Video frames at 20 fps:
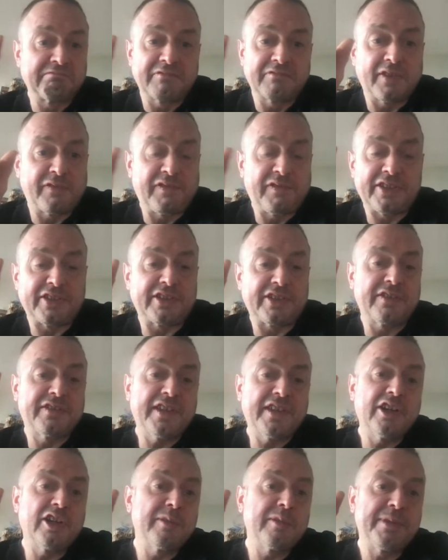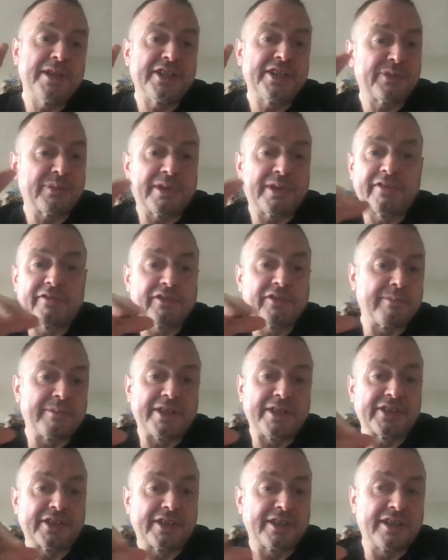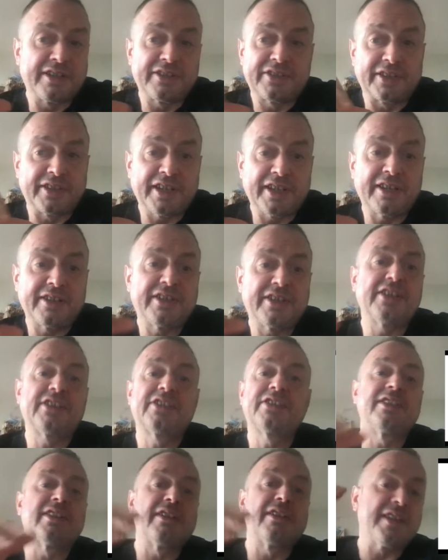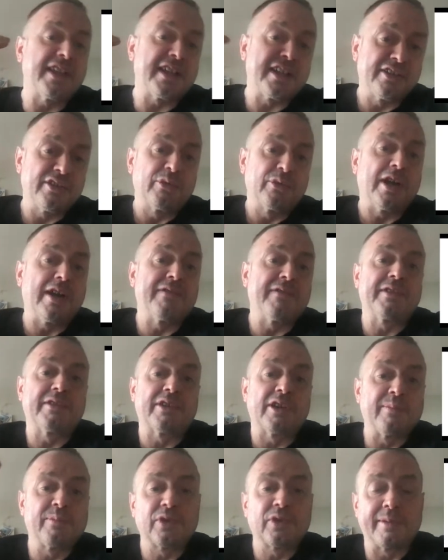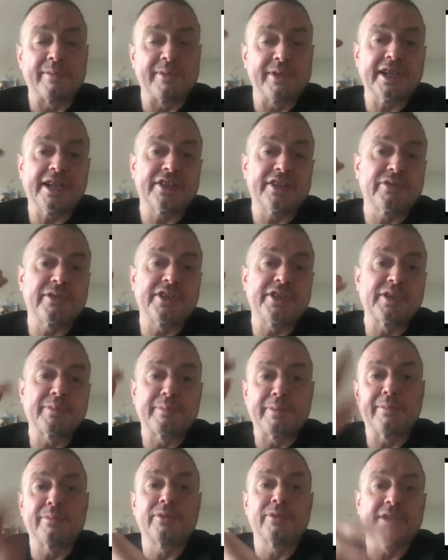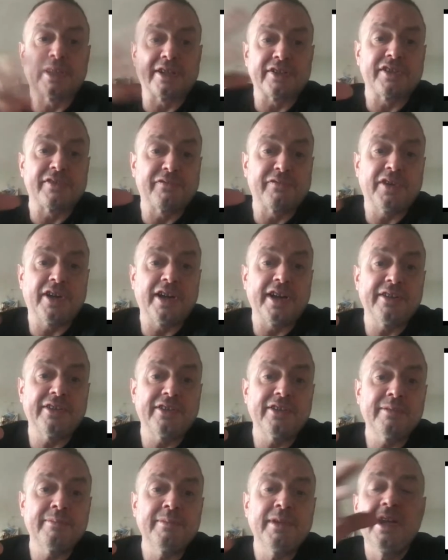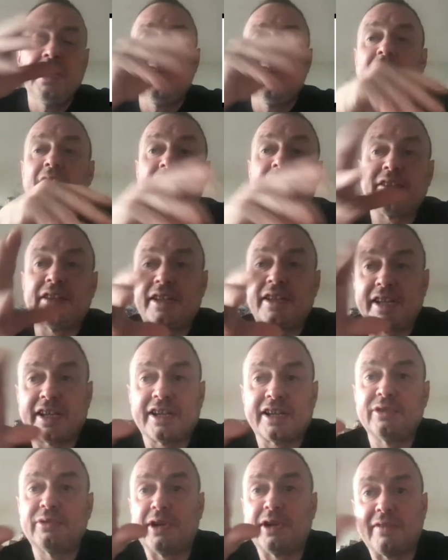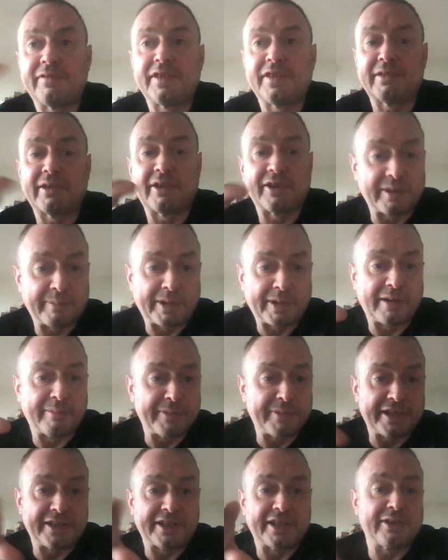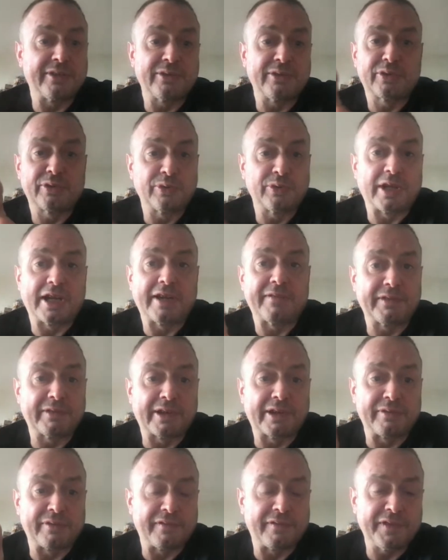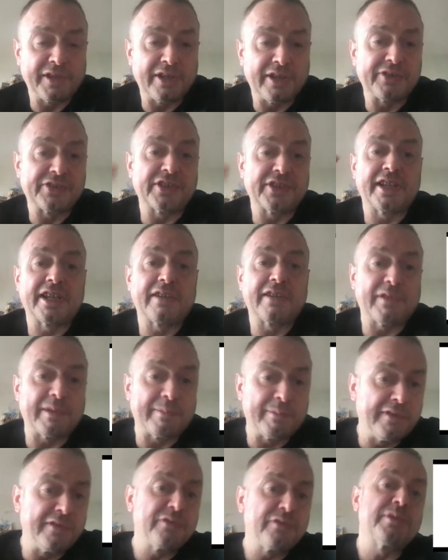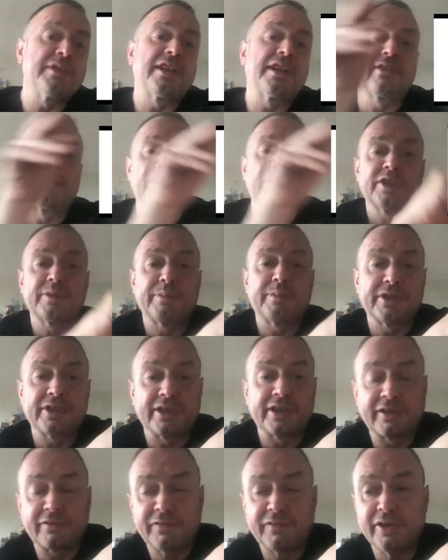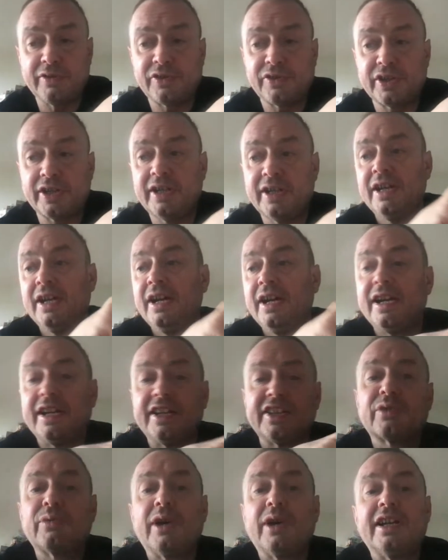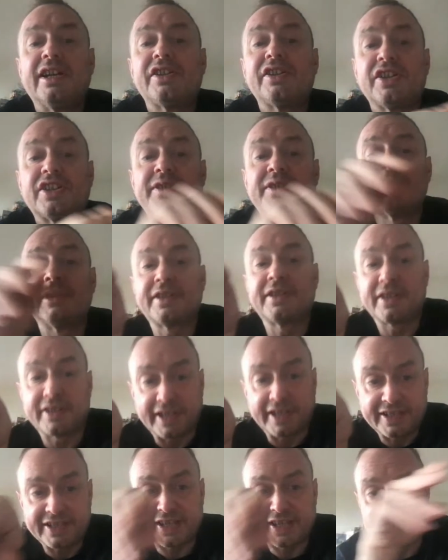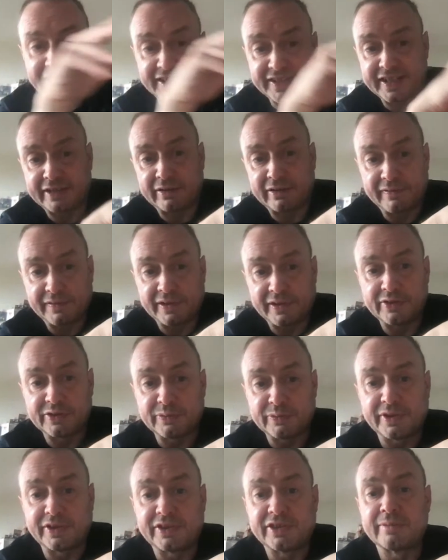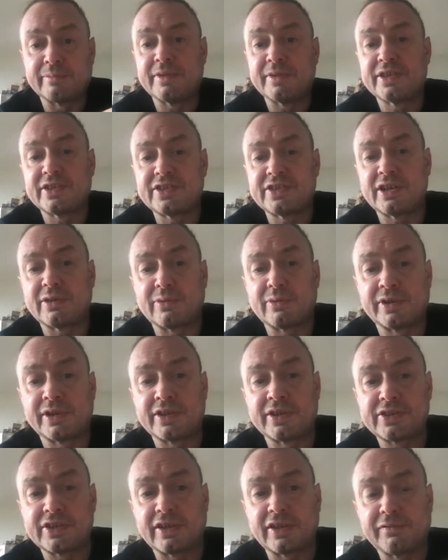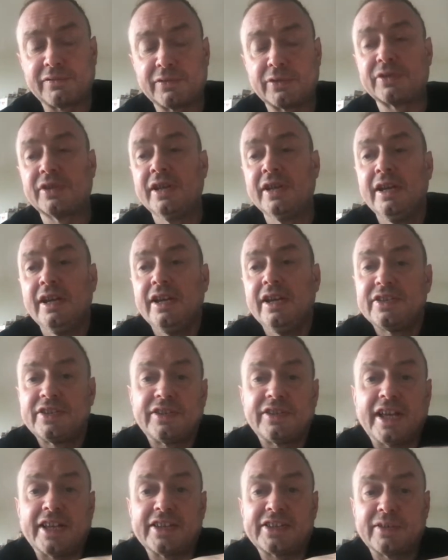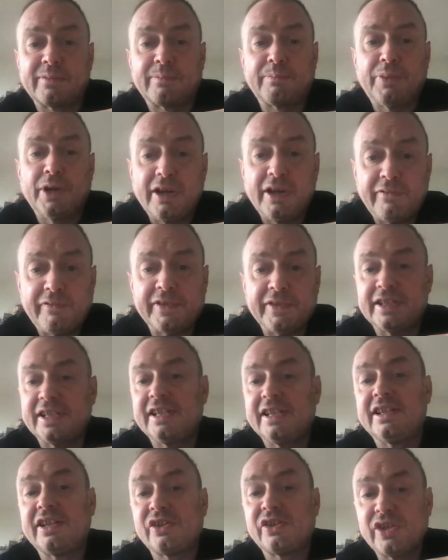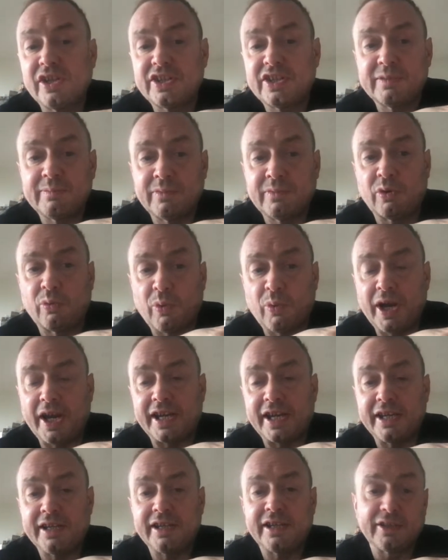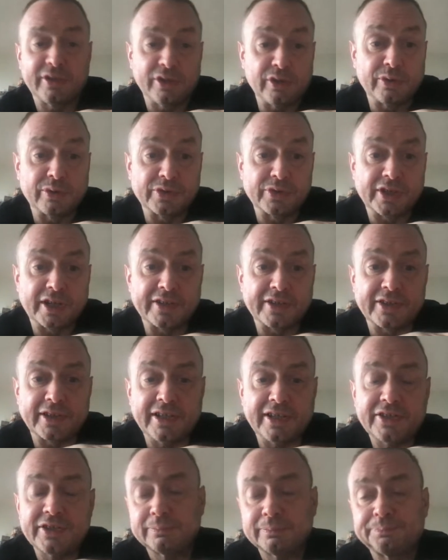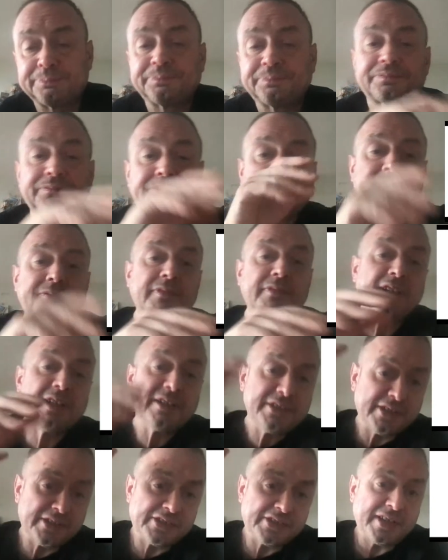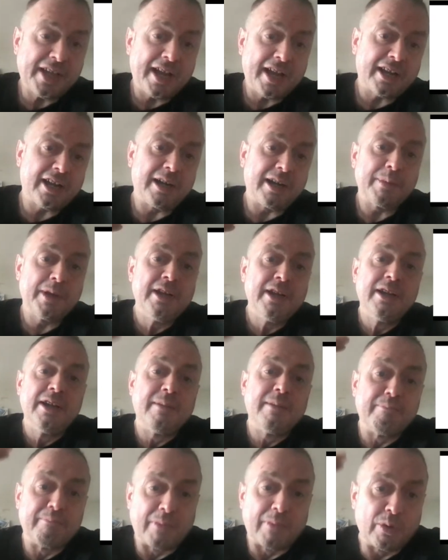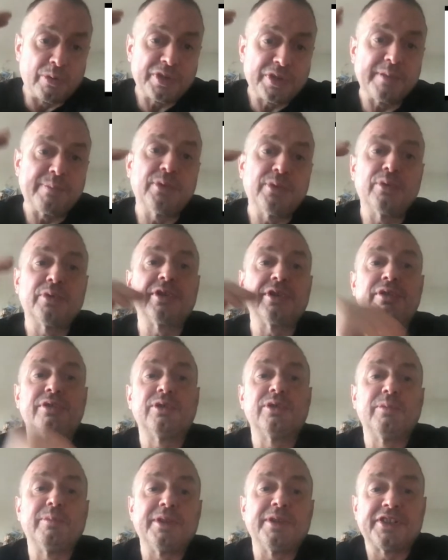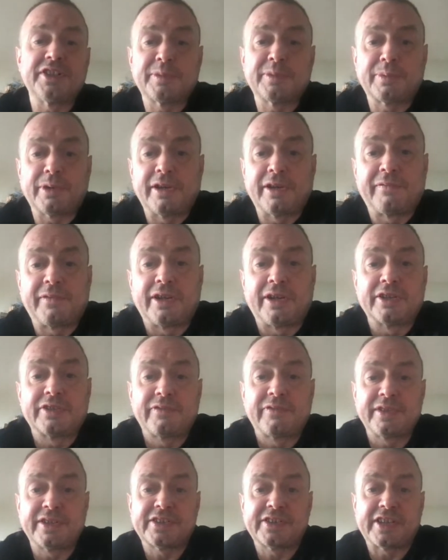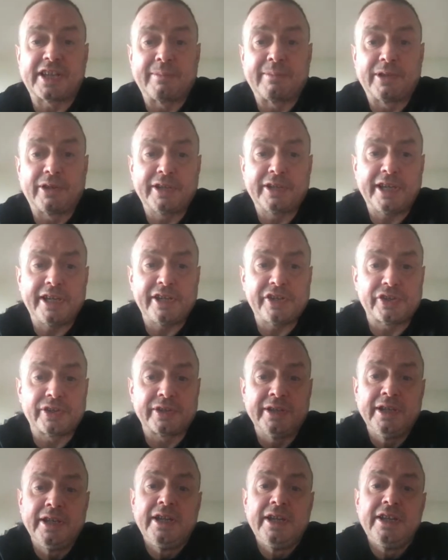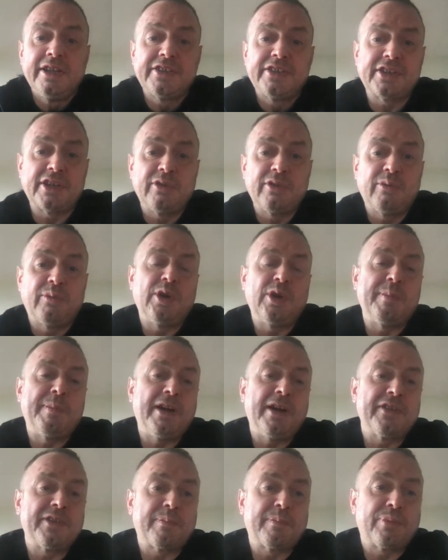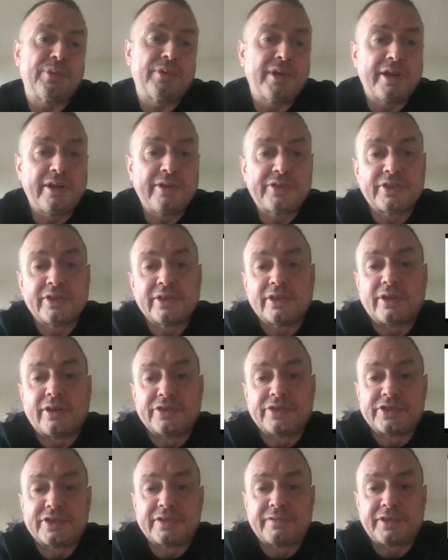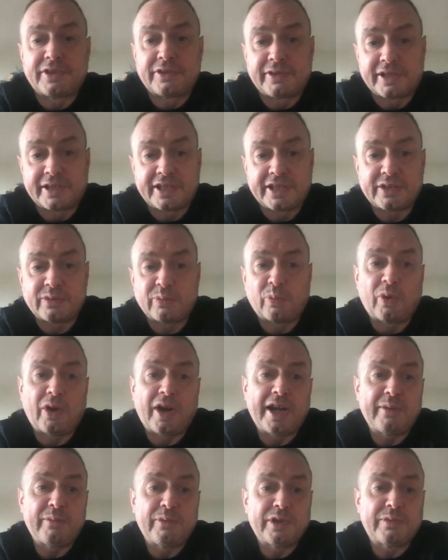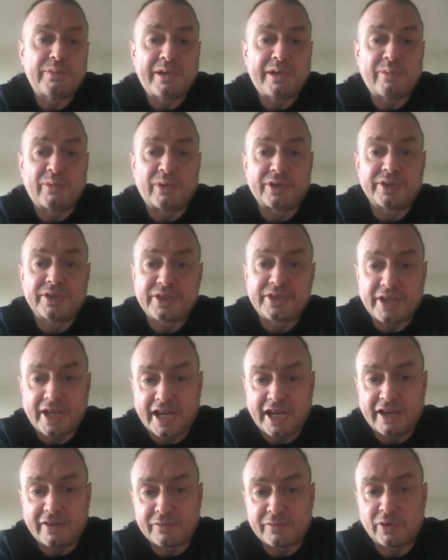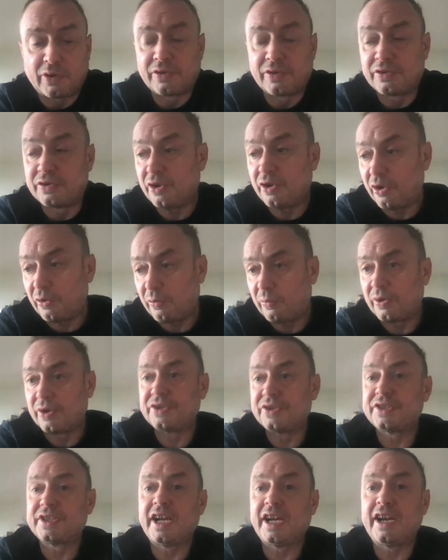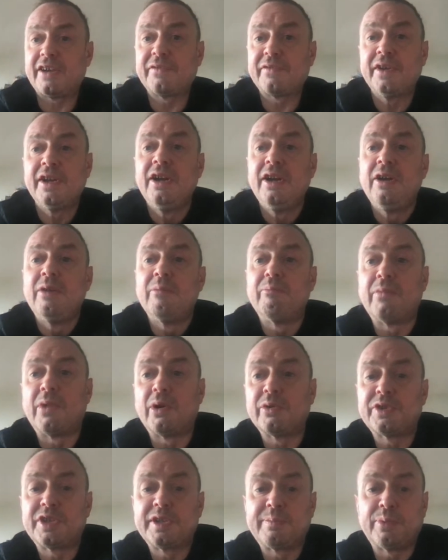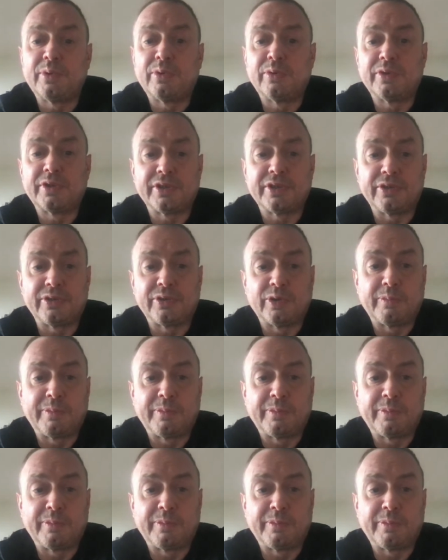physiotherapist, one of them is a dentist, they can all have their own primary categories, so people can actually find them. And then they can all have their own about me, they can all have their own reviews. And then if they move to another hospital in the future, it's quite legitimate that they take their reviews with them, and so on and so forth. So that's a perfectly legitimate way, in Google's eyes at least, to stack up multiple Google business profiles for the same location. So what about the pros and cons of doing this? Why would we want to have or not want to have multiple Google